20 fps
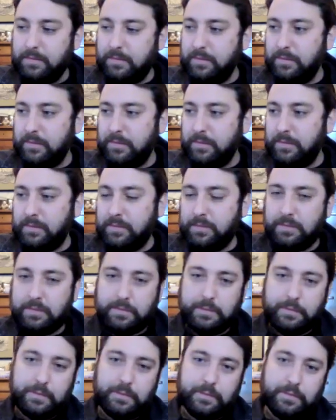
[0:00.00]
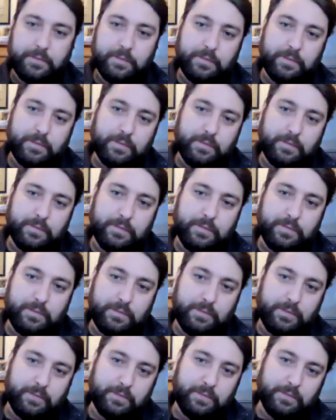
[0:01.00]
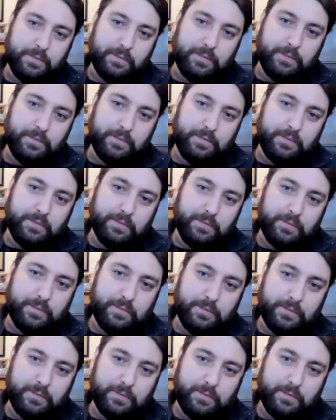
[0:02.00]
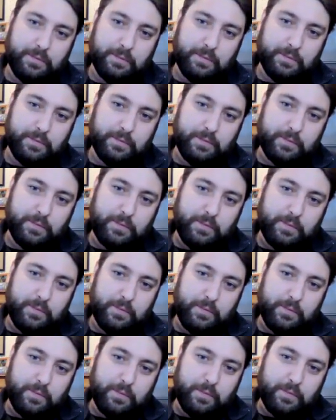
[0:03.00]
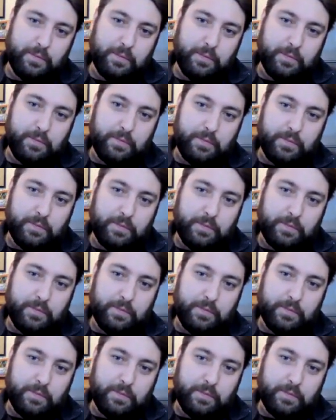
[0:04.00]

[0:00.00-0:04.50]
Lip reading: (silent)